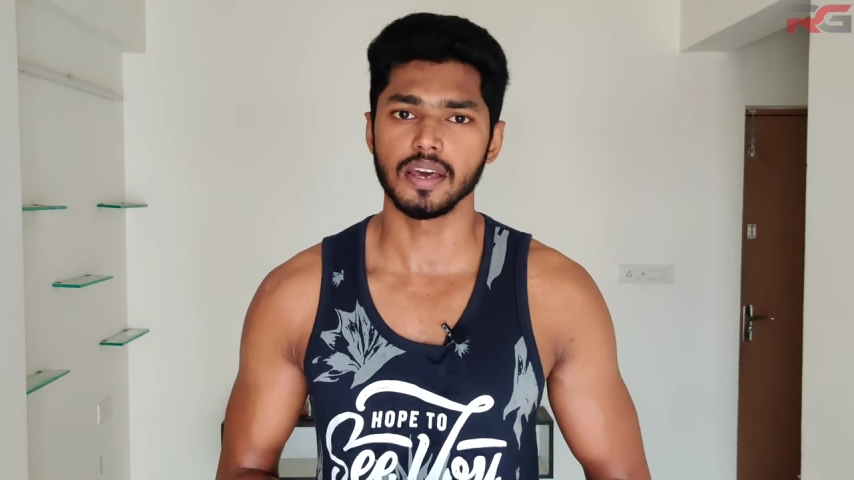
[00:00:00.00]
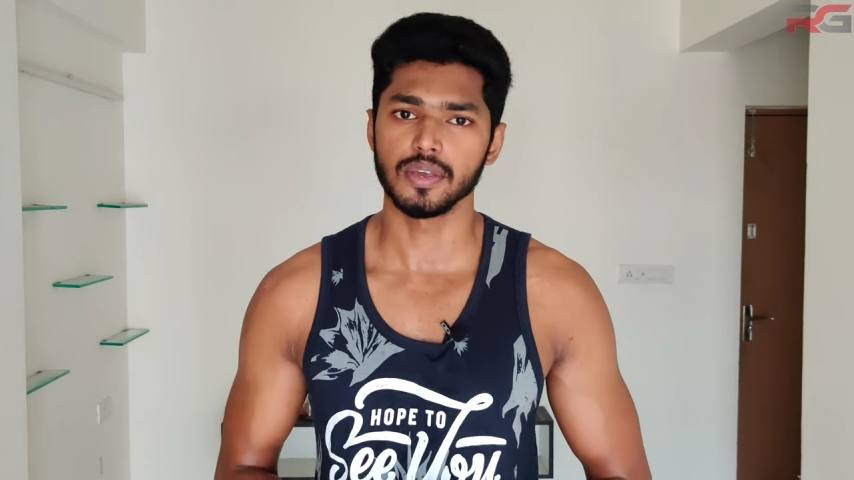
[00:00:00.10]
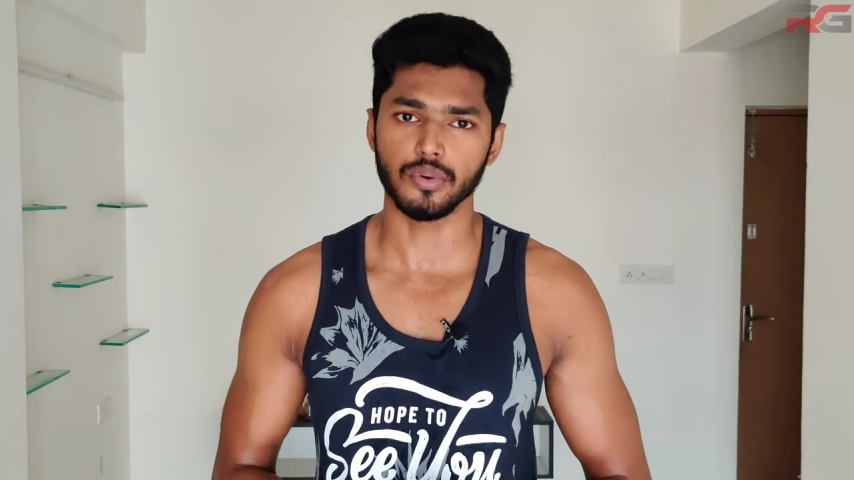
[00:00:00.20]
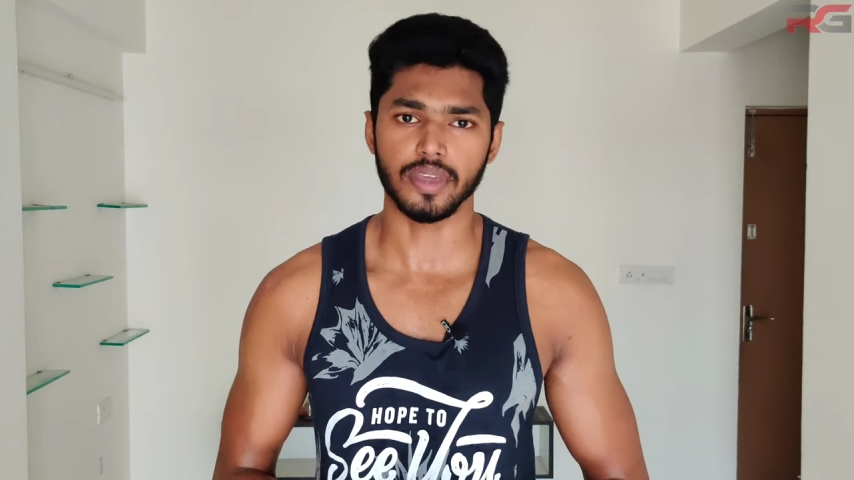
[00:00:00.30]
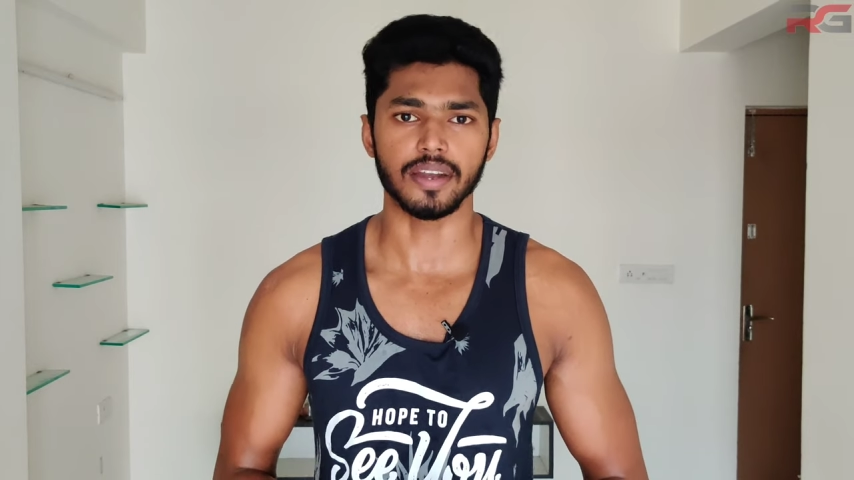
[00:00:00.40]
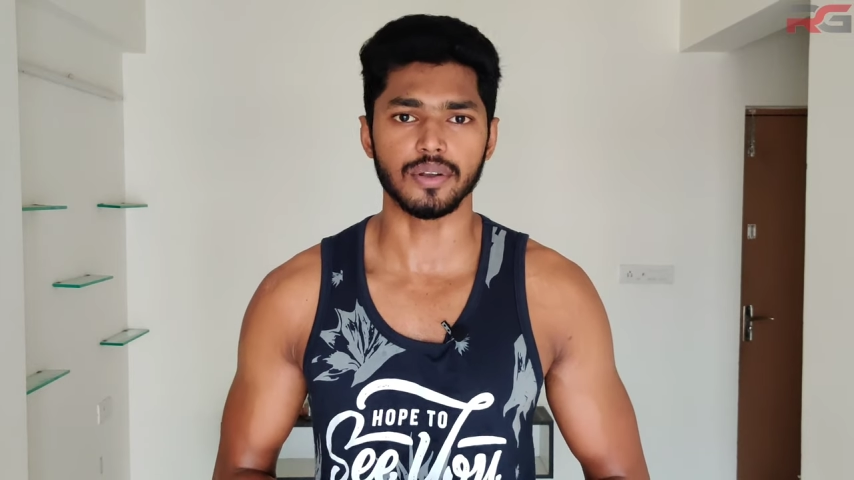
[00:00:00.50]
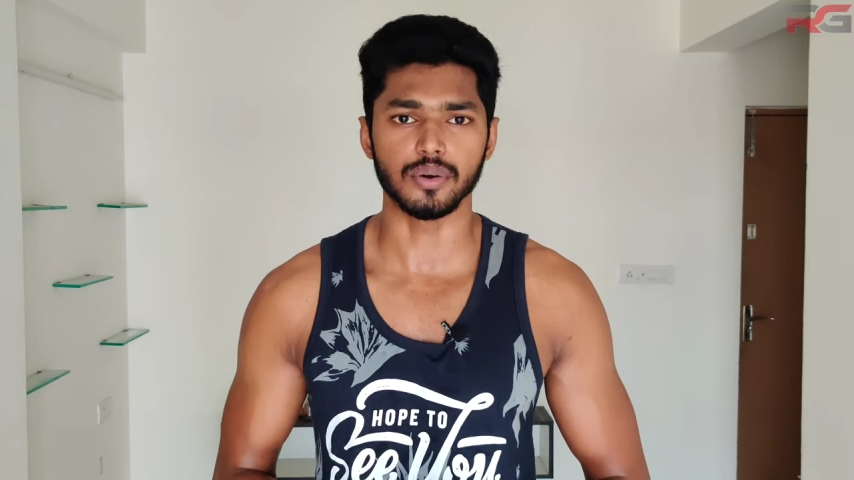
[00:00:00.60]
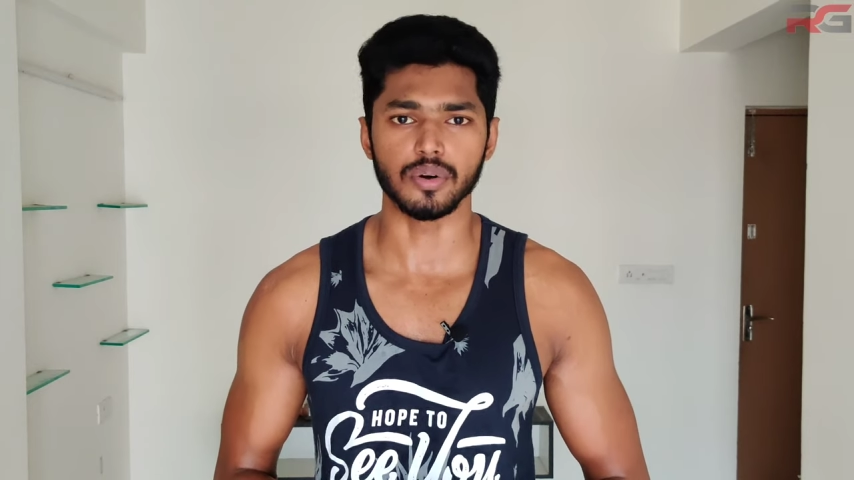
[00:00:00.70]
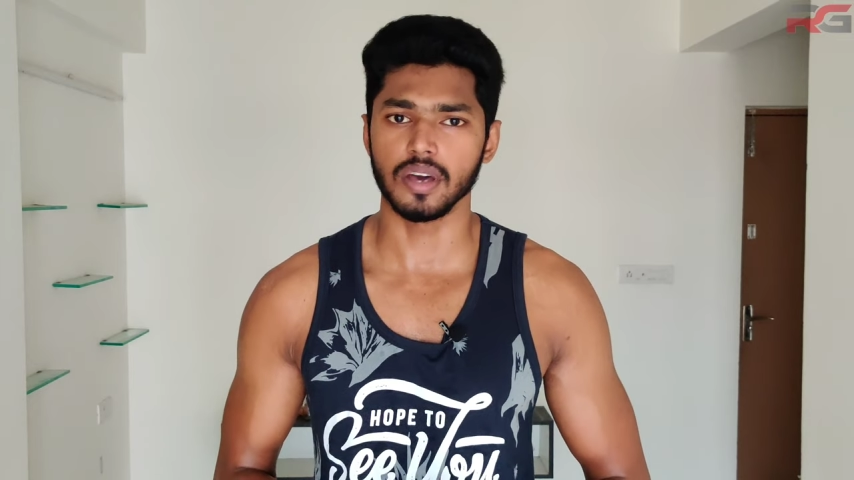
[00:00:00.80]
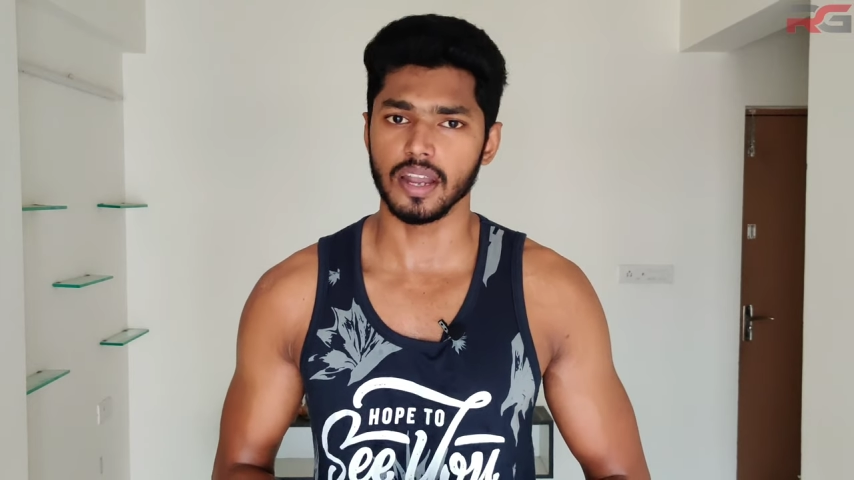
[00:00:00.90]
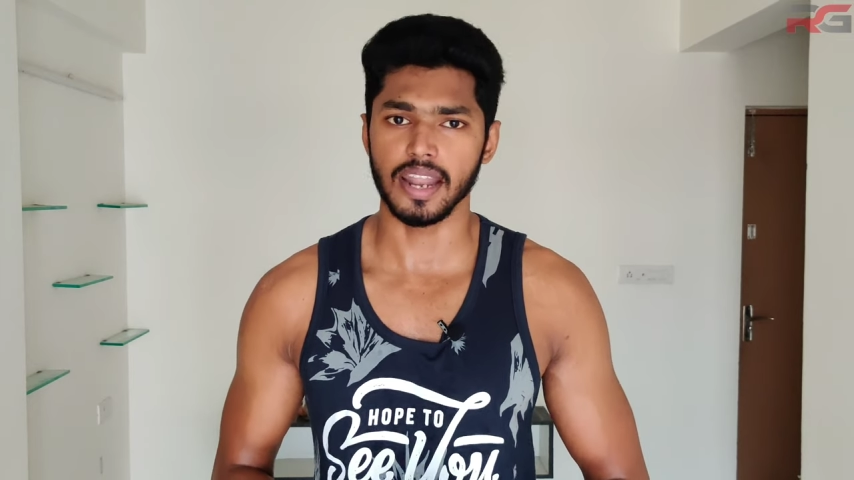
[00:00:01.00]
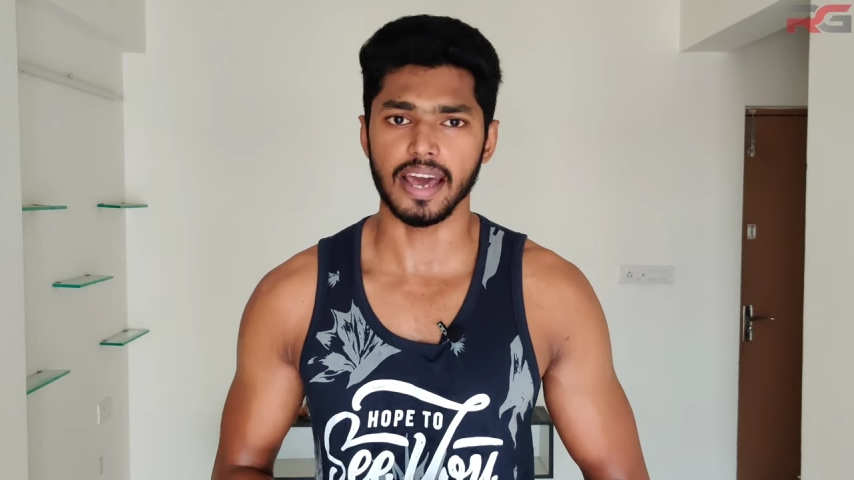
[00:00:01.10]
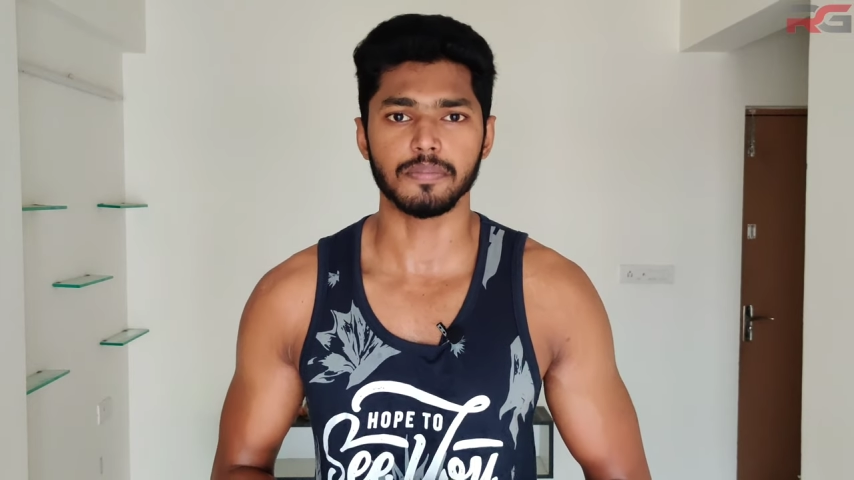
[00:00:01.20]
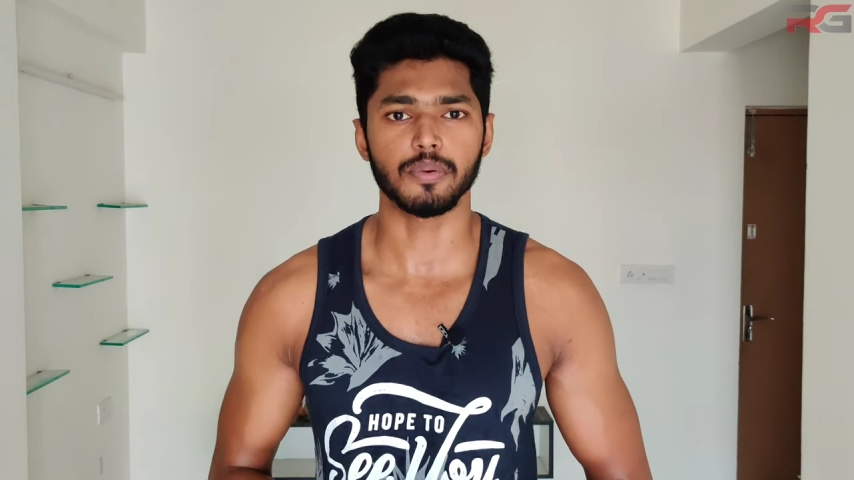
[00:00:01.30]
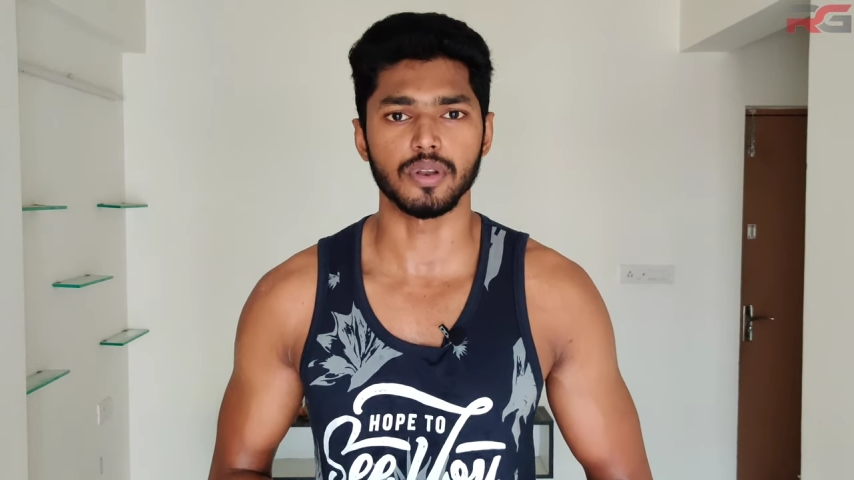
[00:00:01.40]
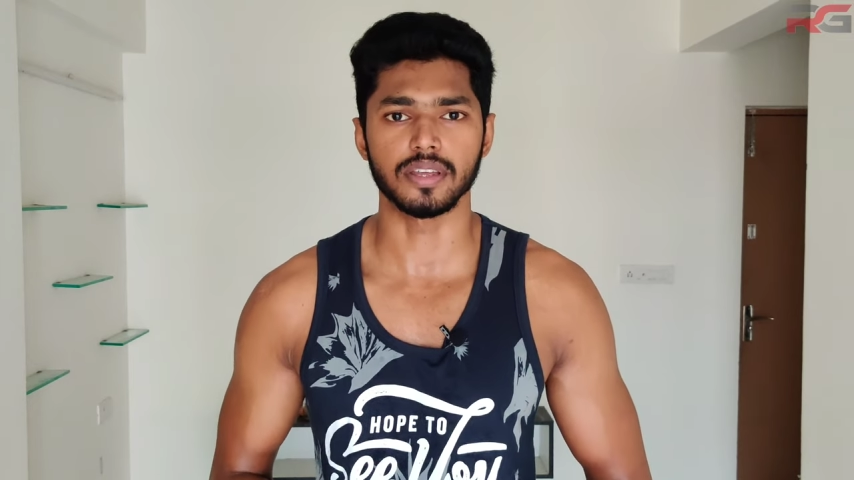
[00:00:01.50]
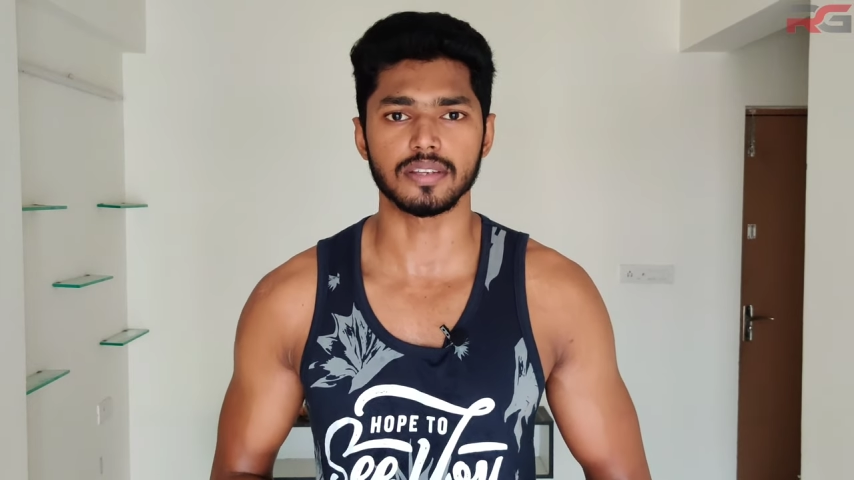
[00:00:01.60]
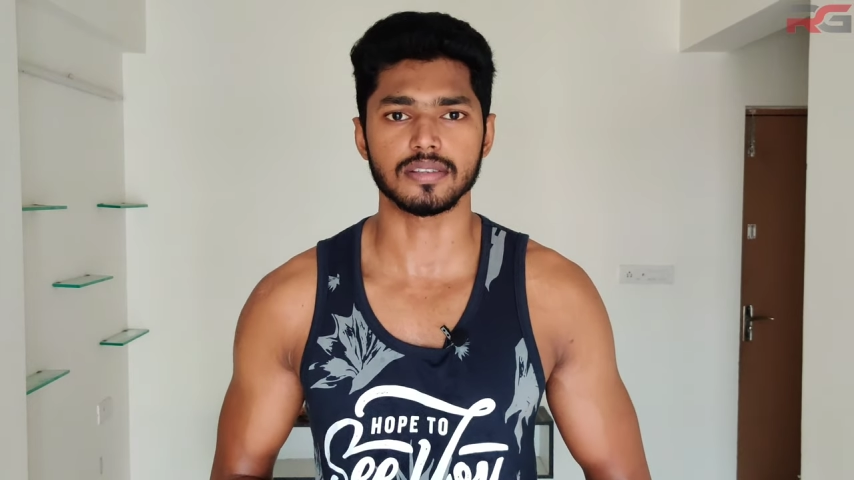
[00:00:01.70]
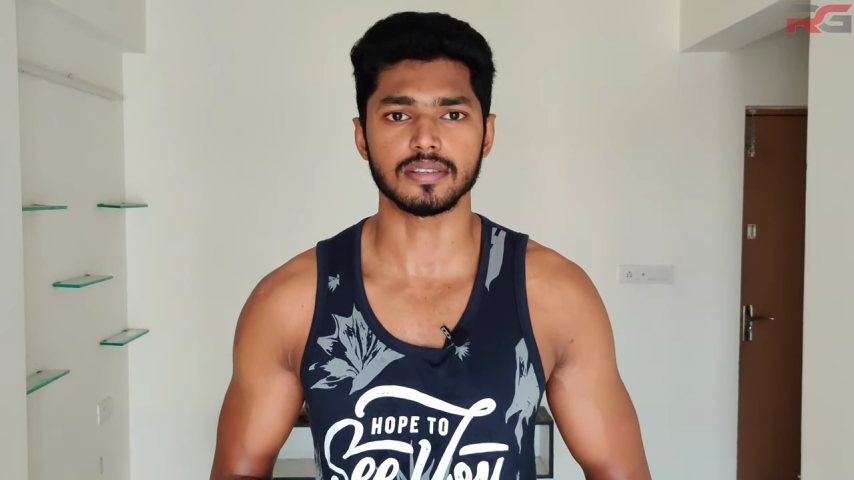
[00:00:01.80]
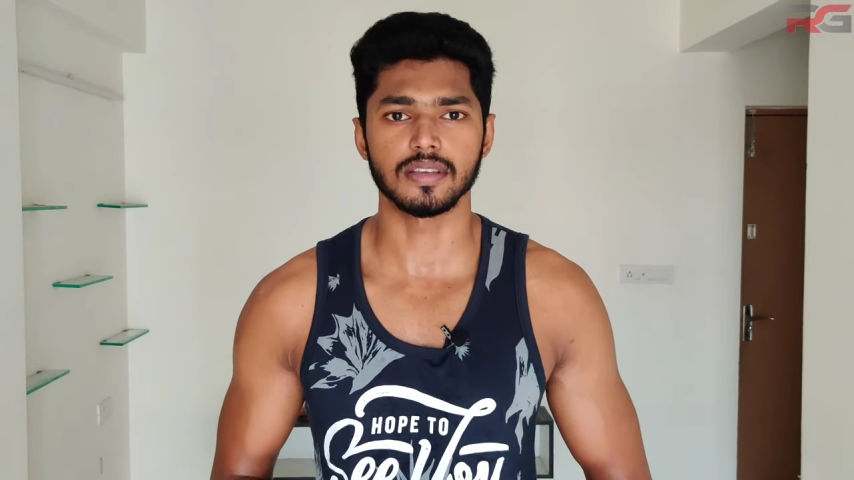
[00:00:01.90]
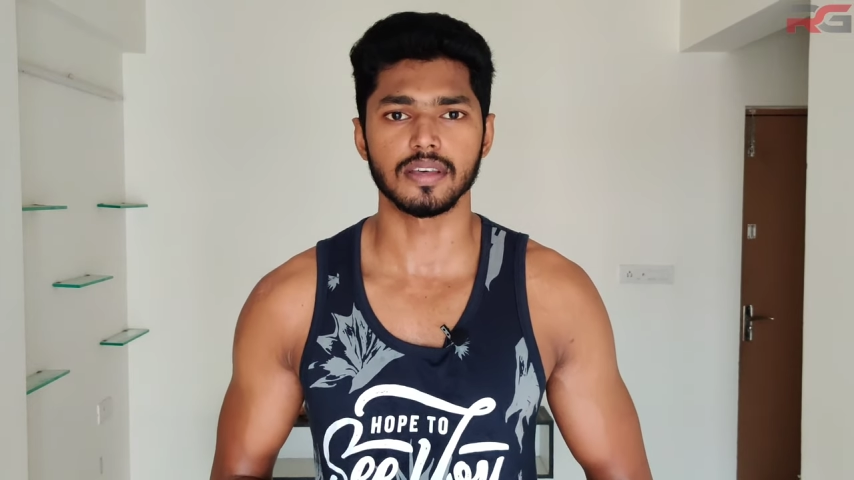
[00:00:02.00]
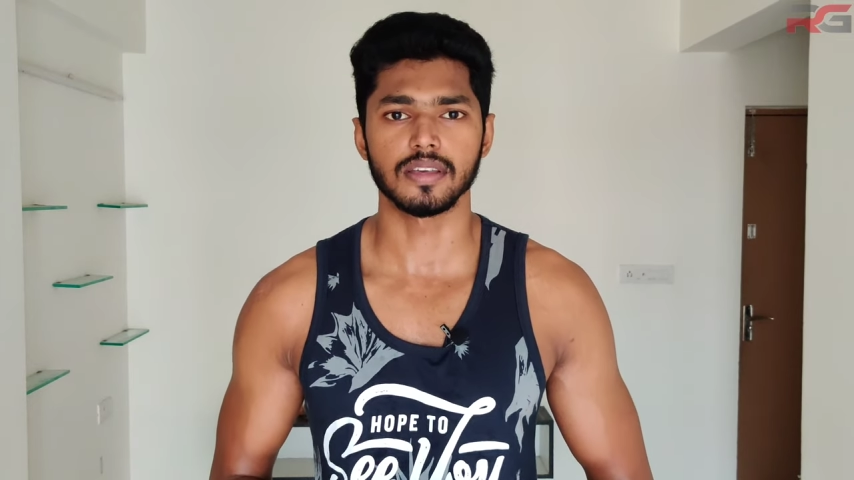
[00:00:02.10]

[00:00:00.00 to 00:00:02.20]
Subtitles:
you can do lat pull-ins